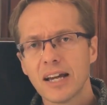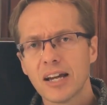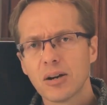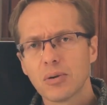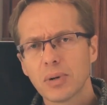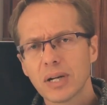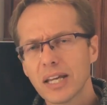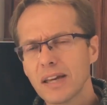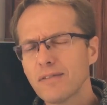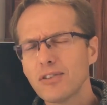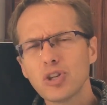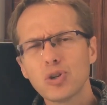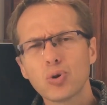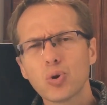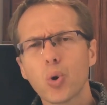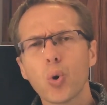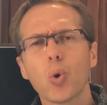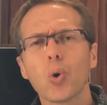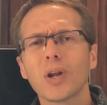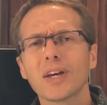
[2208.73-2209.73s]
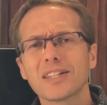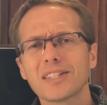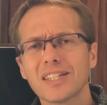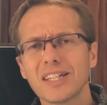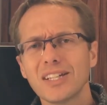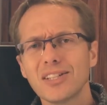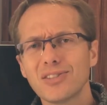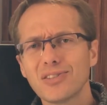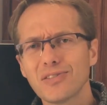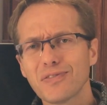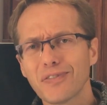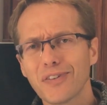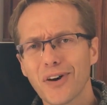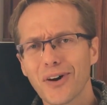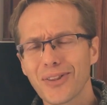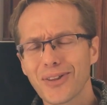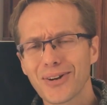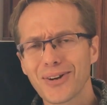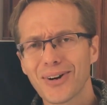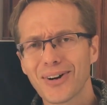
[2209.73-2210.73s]
Whatever you call us into,
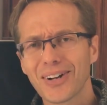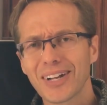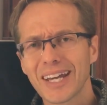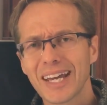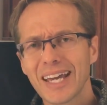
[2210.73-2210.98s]
Father God,